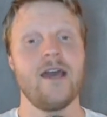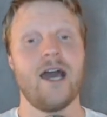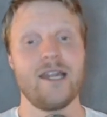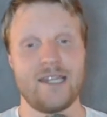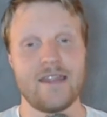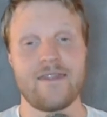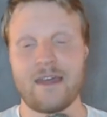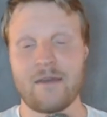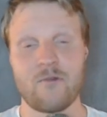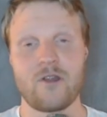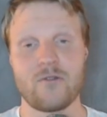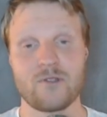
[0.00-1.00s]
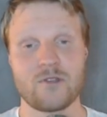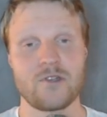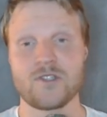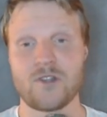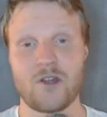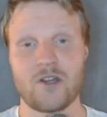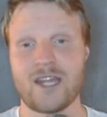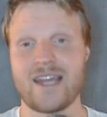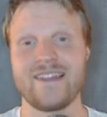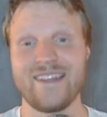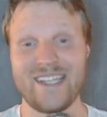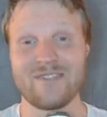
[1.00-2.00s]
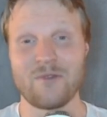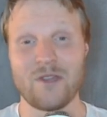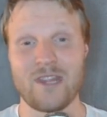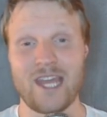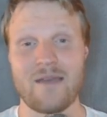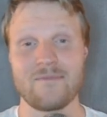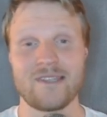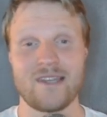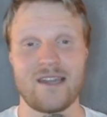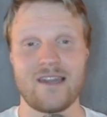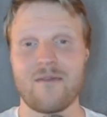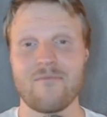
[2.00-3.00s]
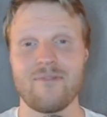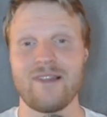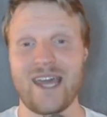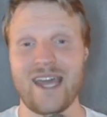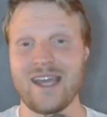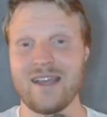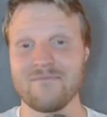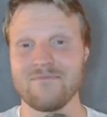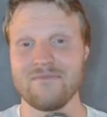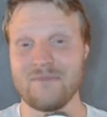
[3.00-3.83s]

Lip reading: I did think Merino was going to start at least one of the games and play